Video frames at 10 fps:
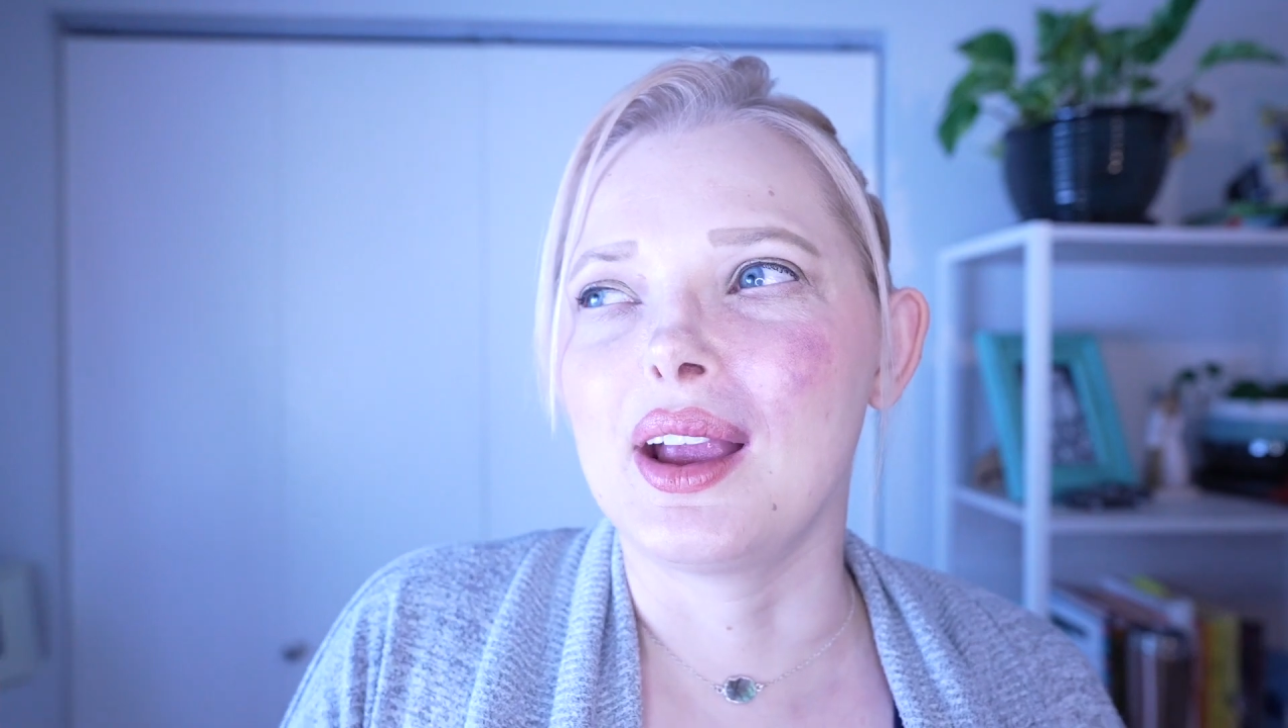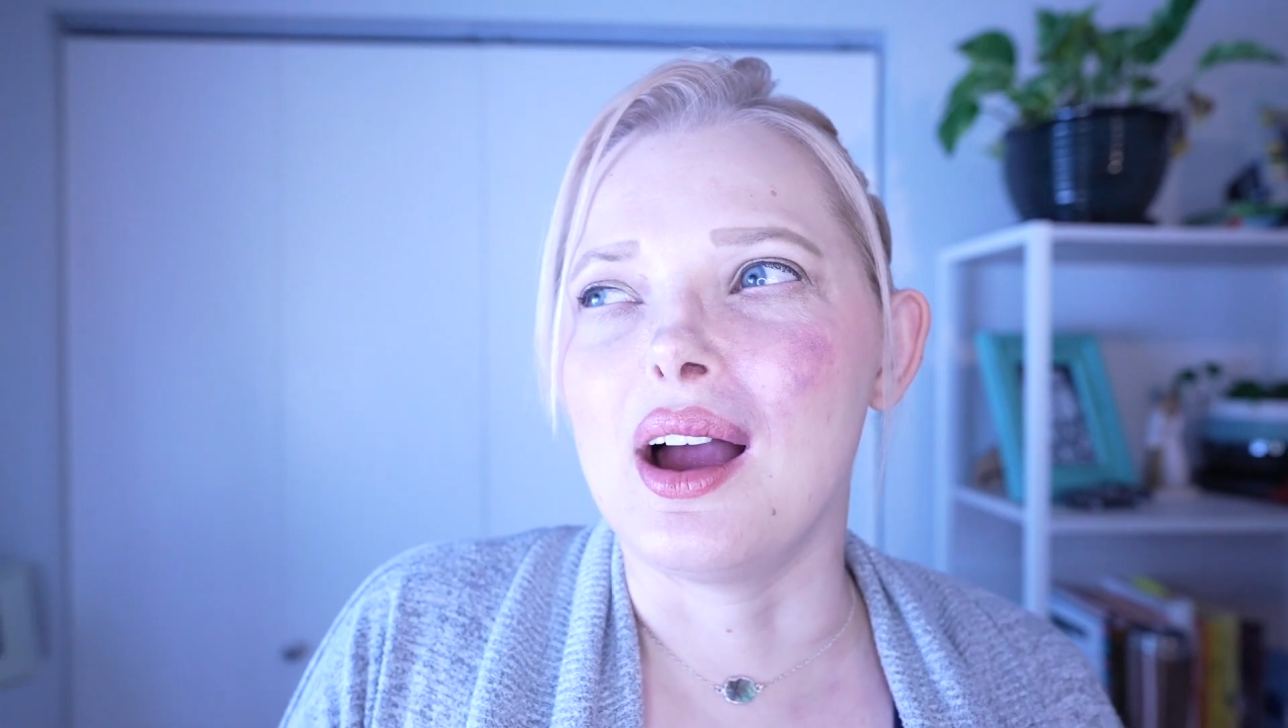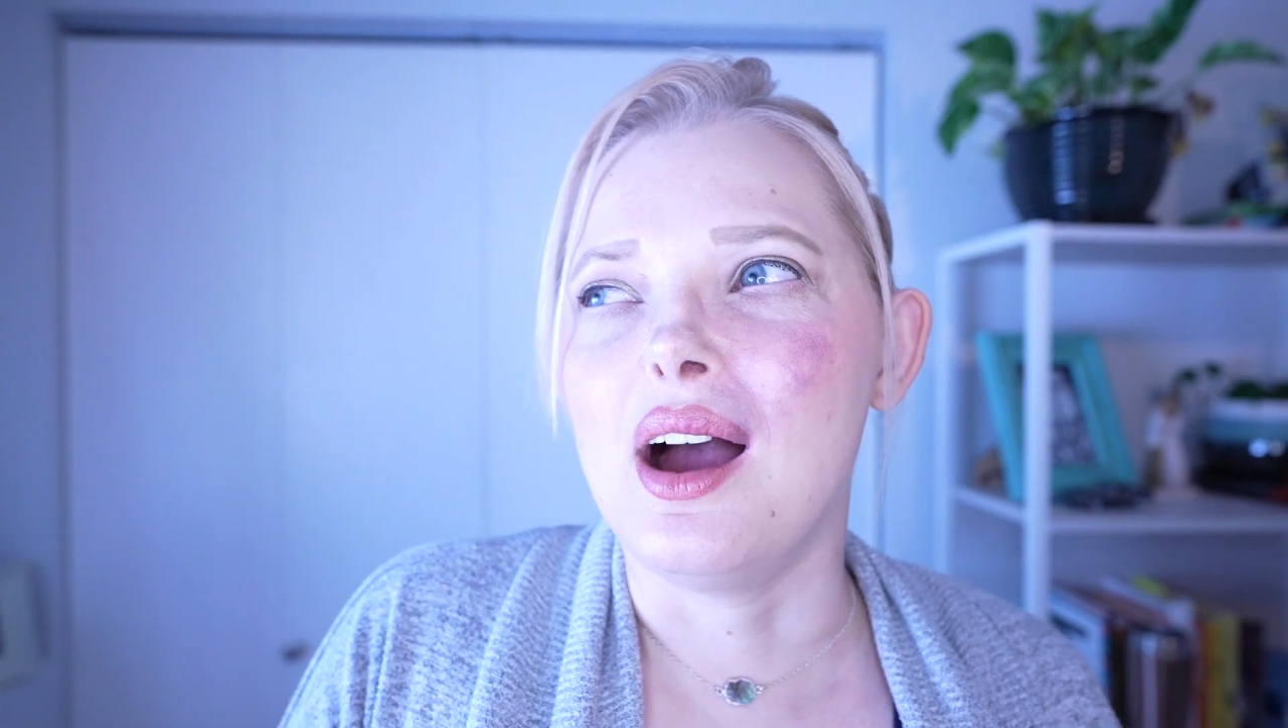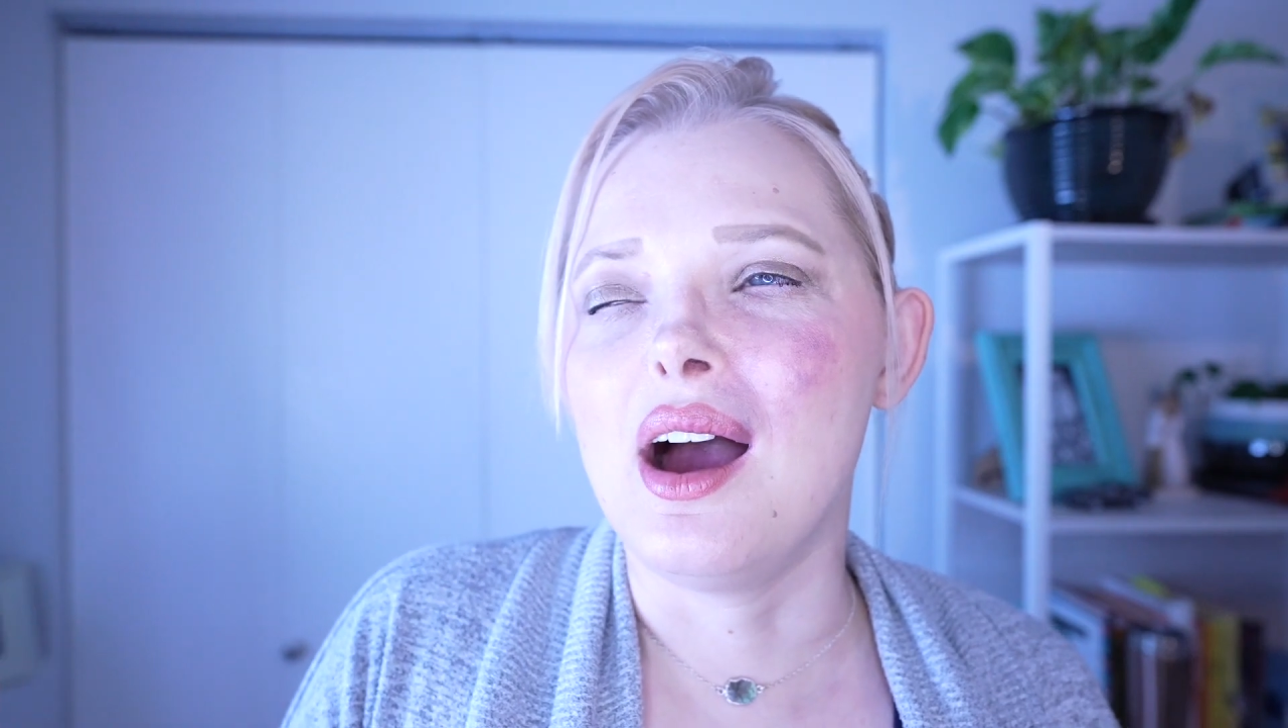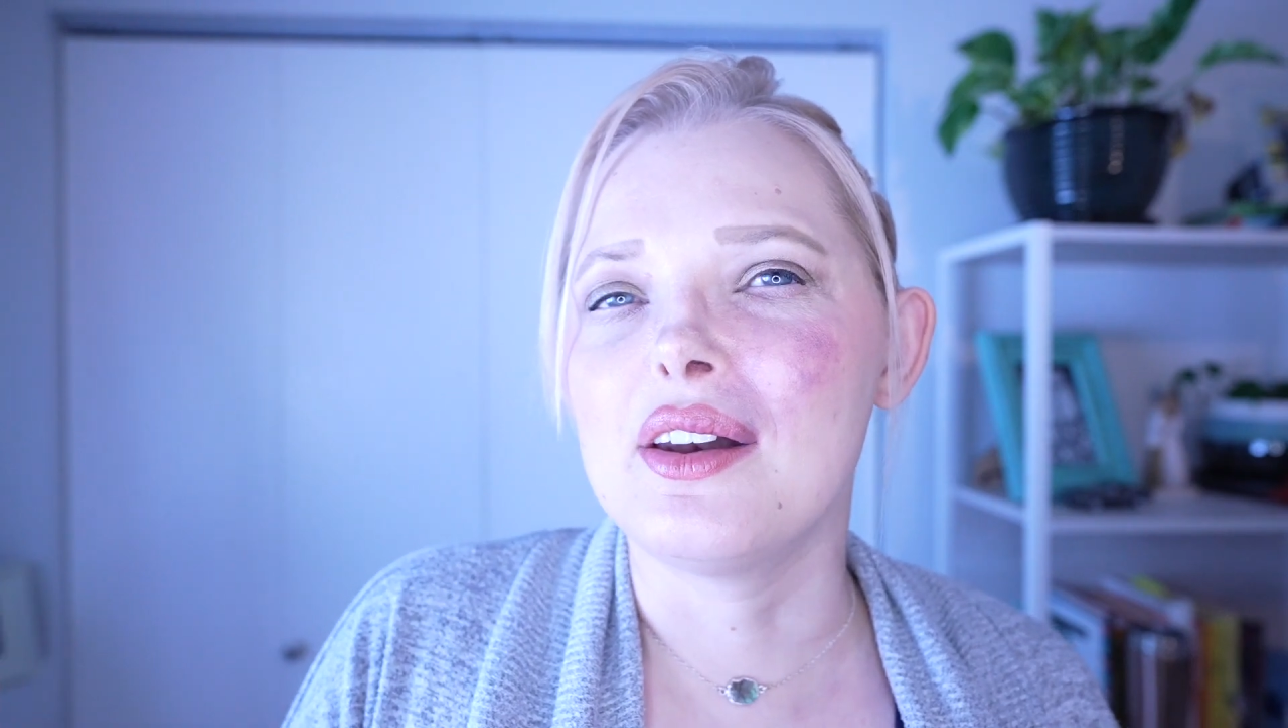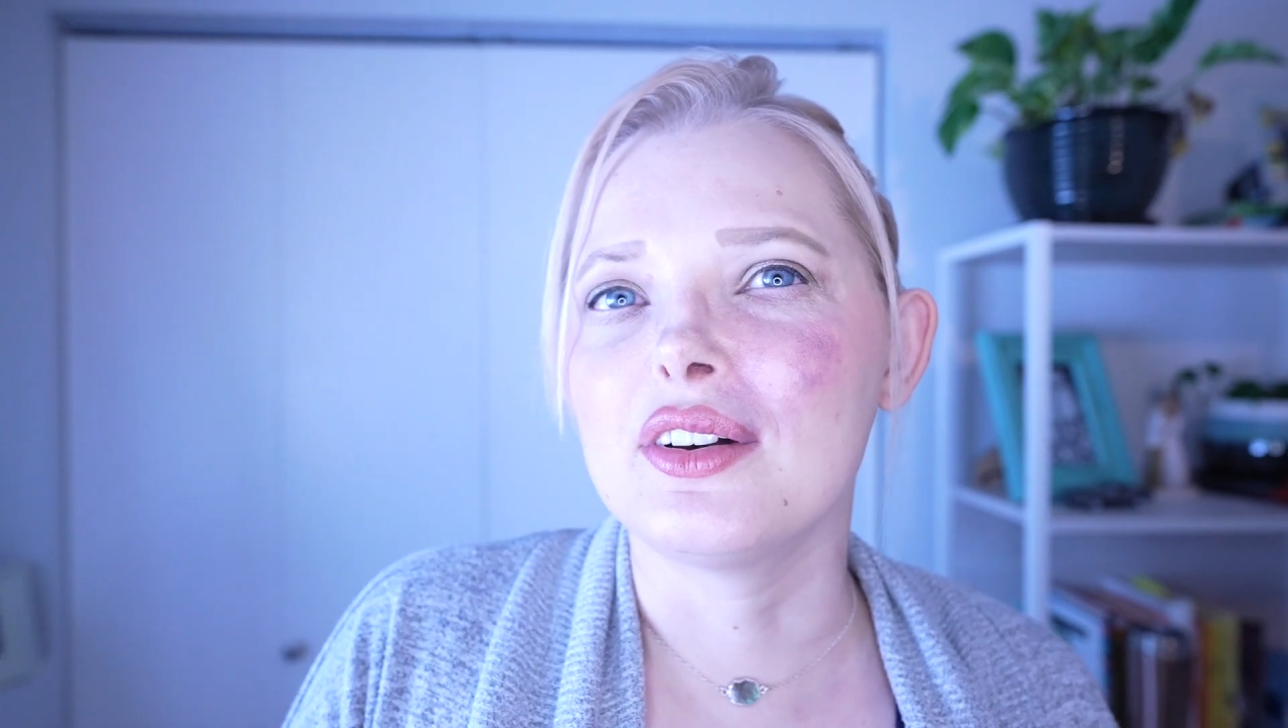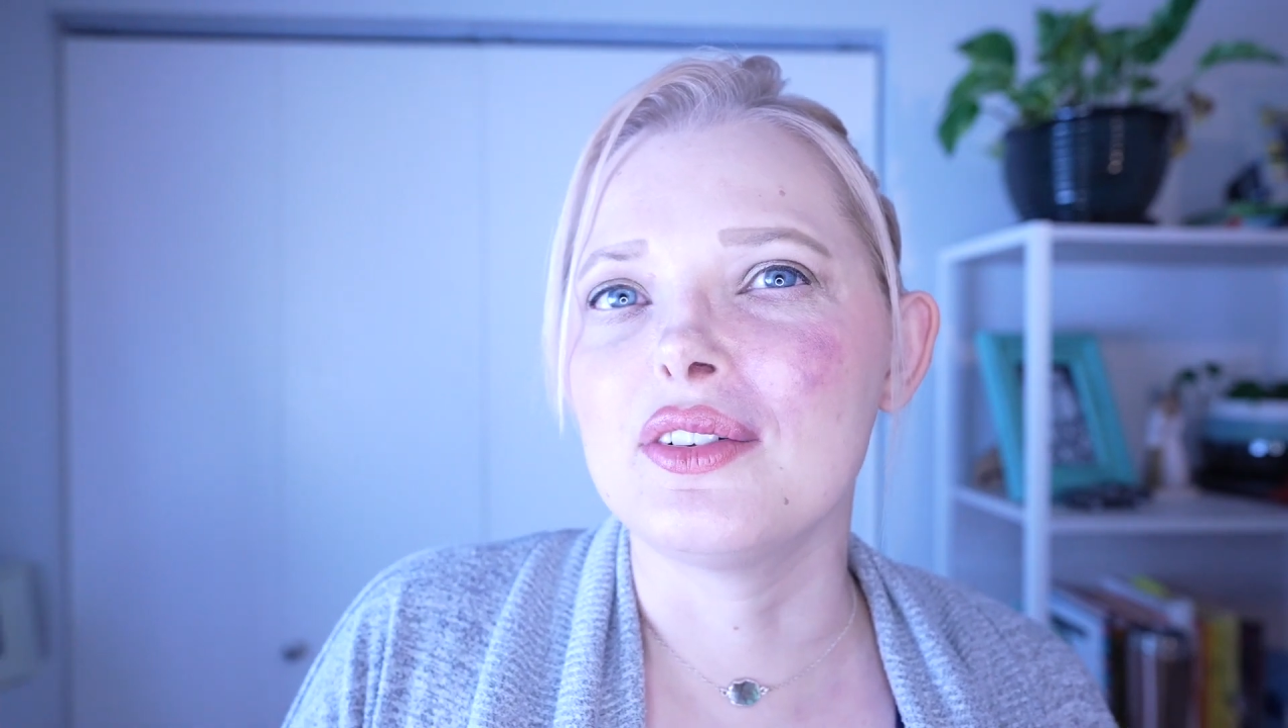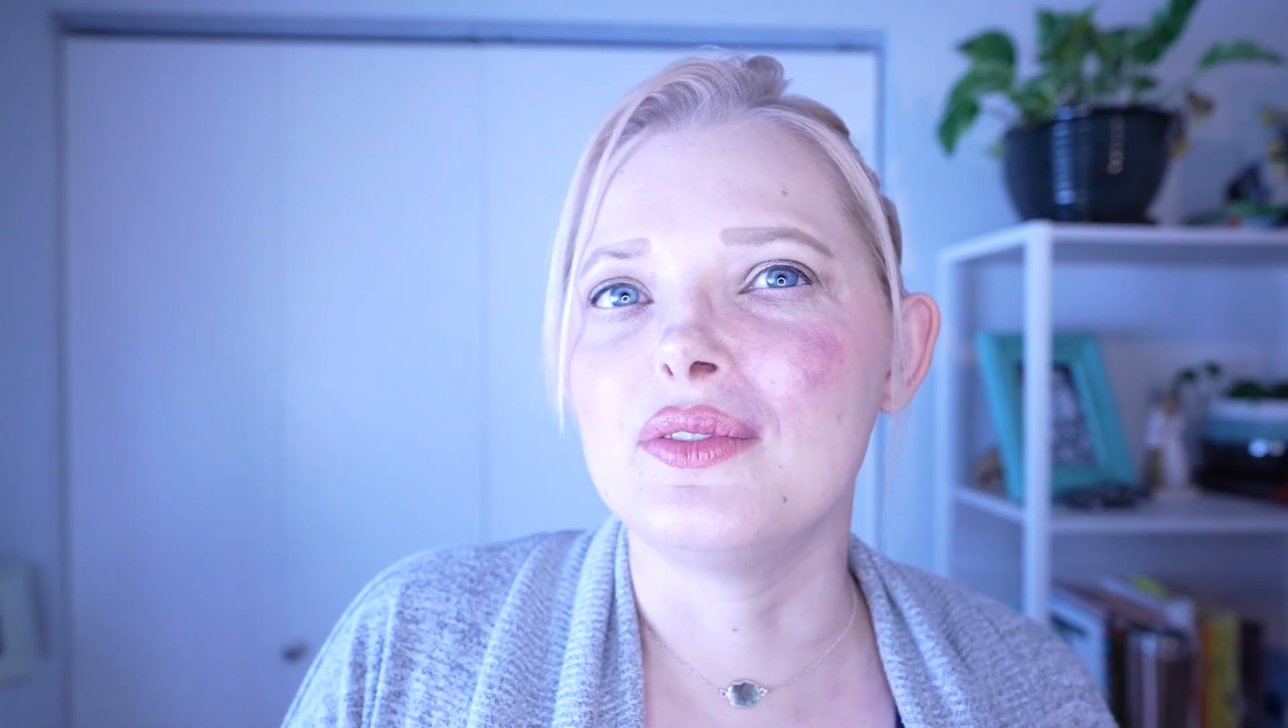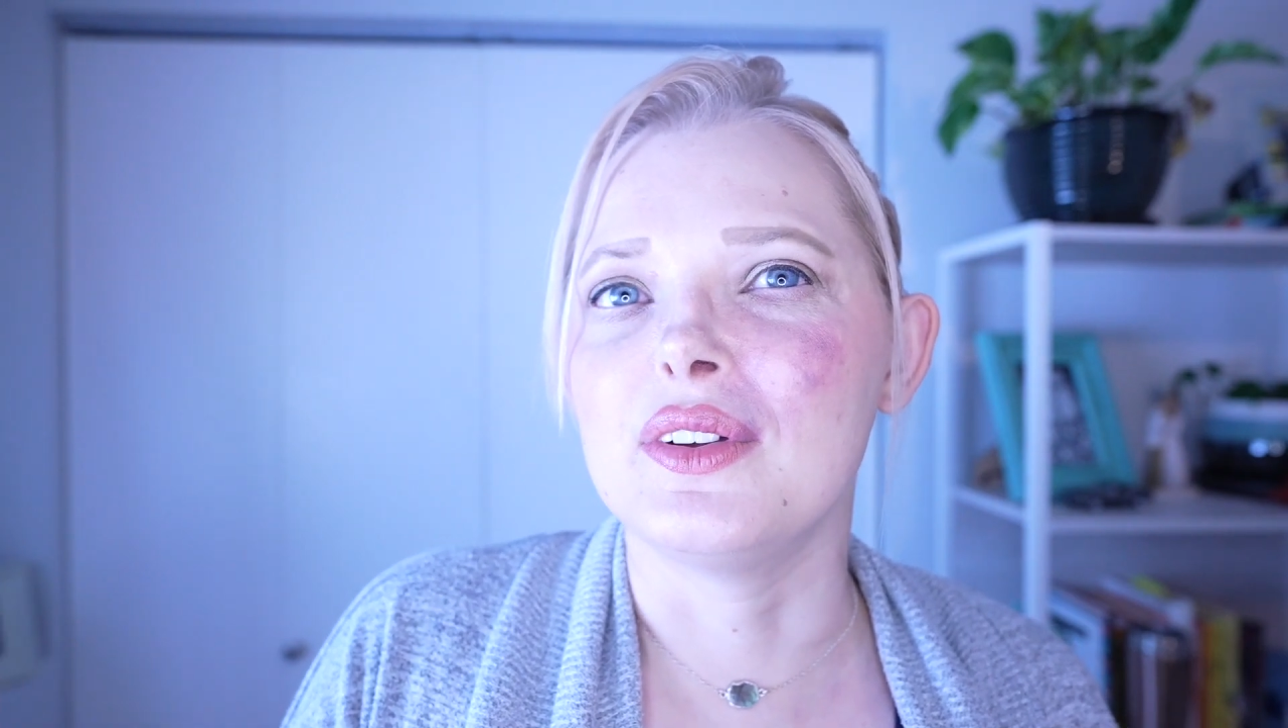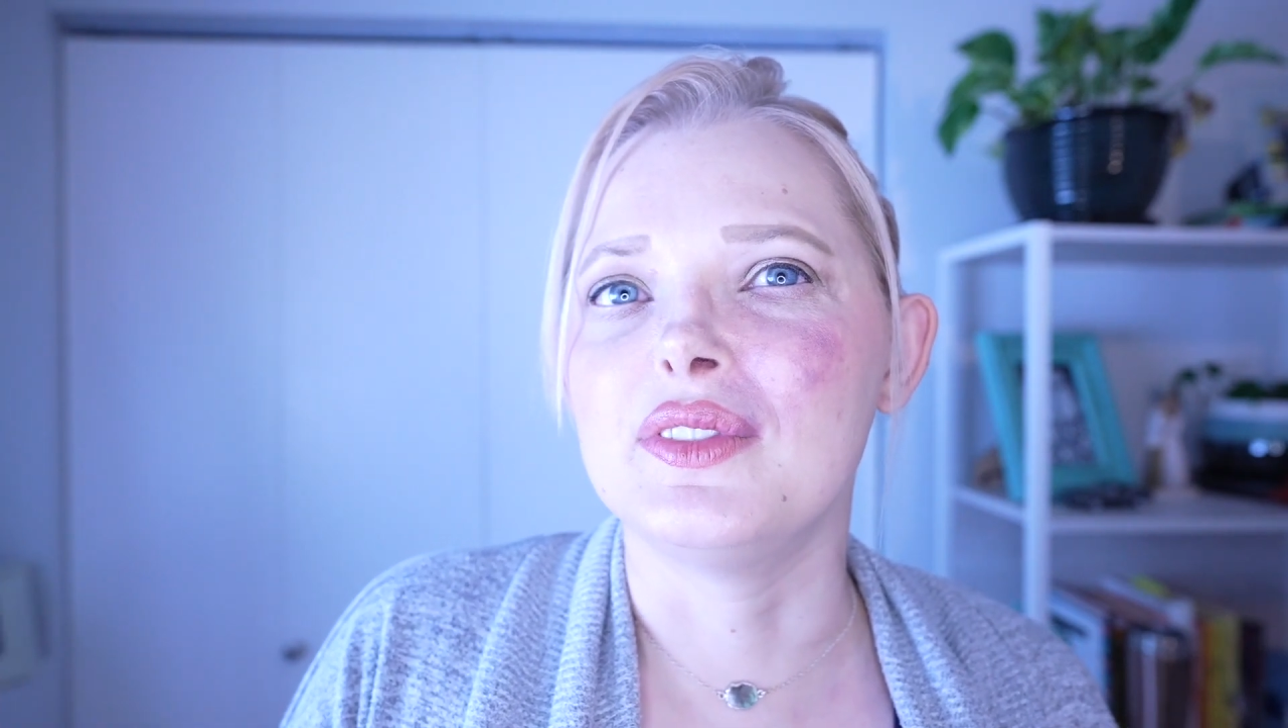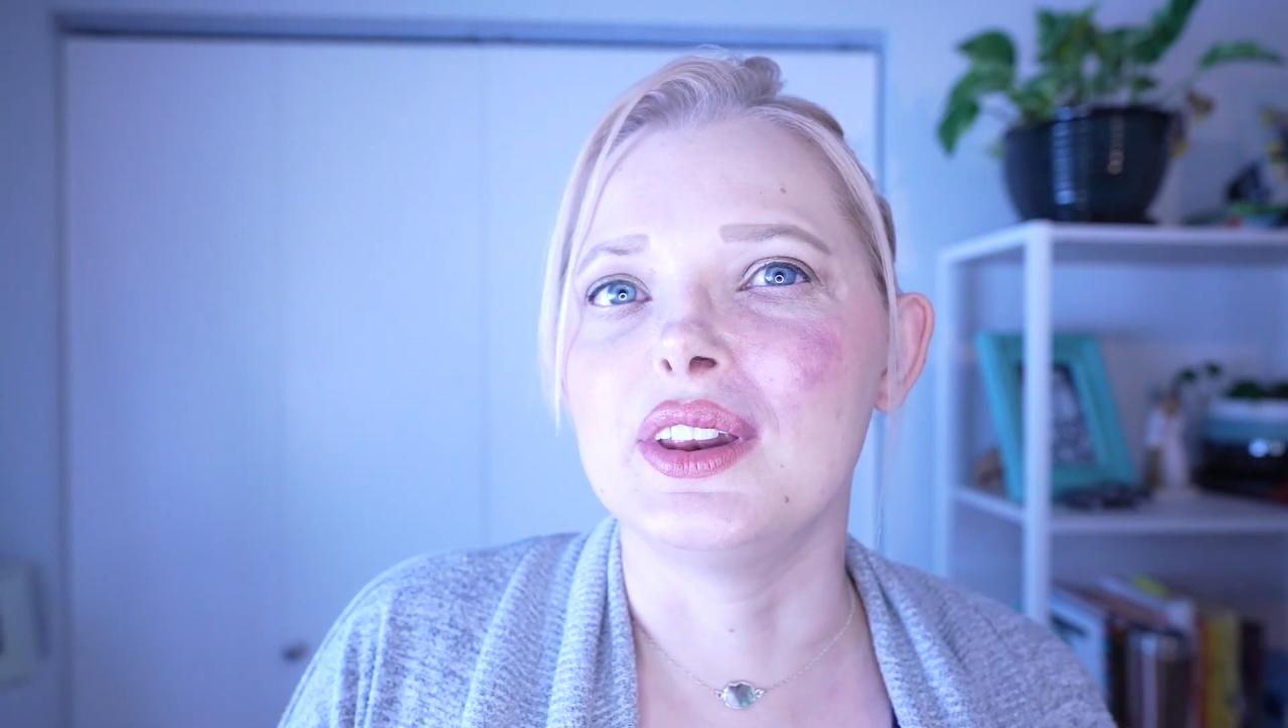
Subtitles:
150